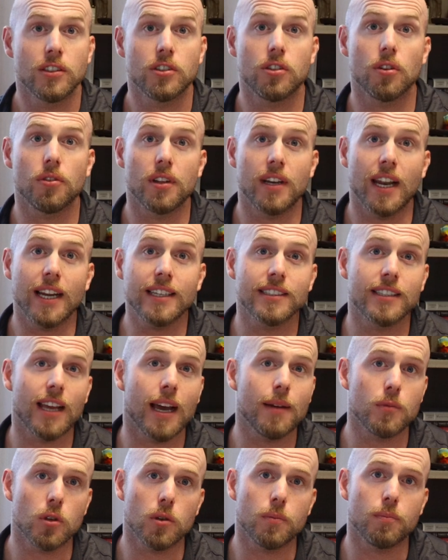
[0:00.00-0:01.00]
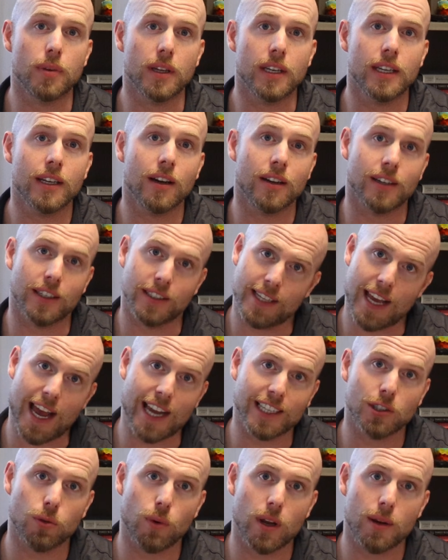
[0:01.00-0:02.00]
So the next time you're bidding on a
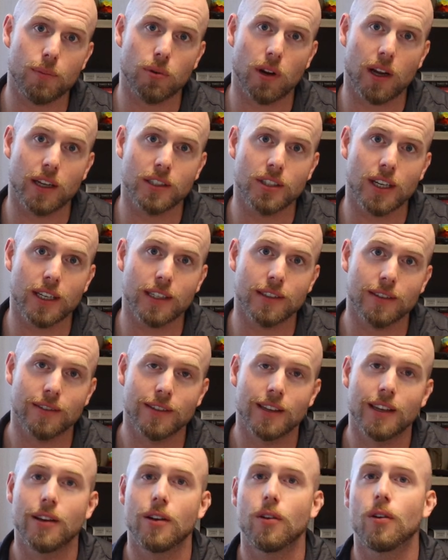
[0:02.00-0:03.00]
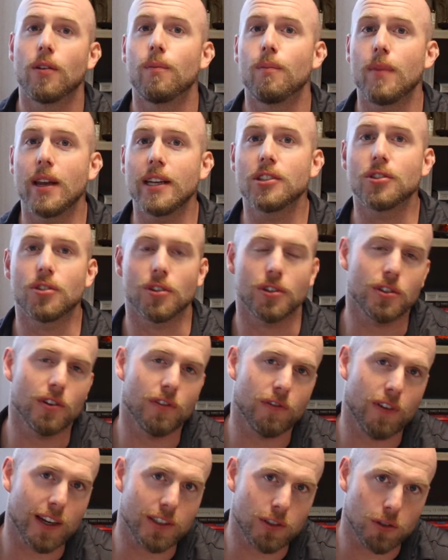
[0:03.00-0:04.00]
taxiway project, make sure you
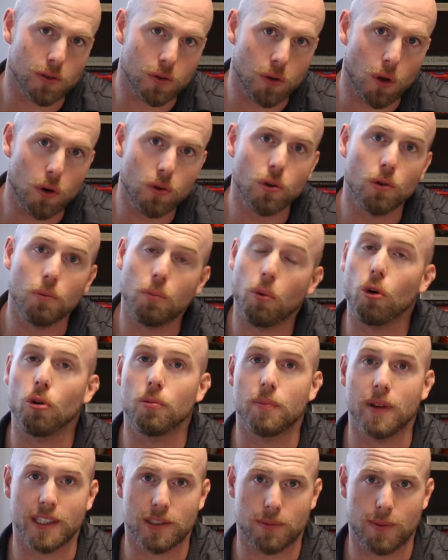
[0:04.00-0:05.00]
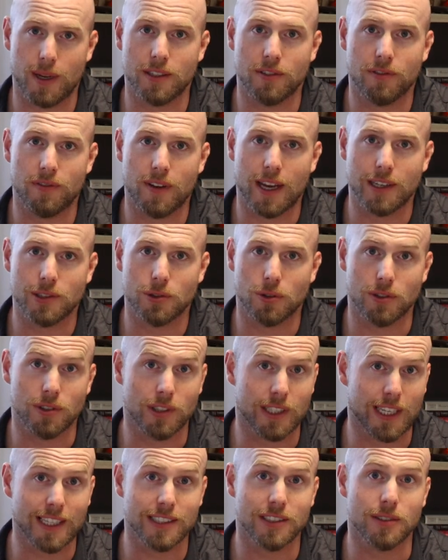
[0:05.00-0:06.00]
find your local Pole Base manufacturer to
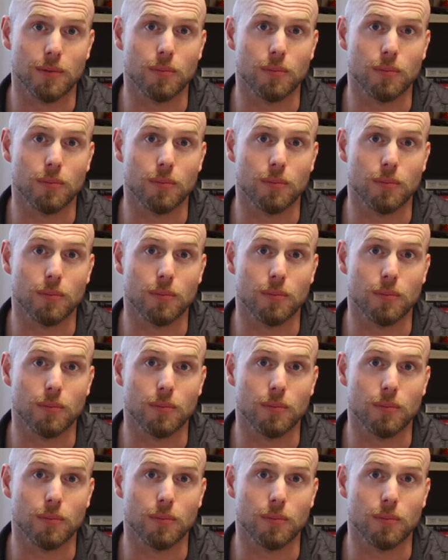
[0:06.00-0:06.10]
get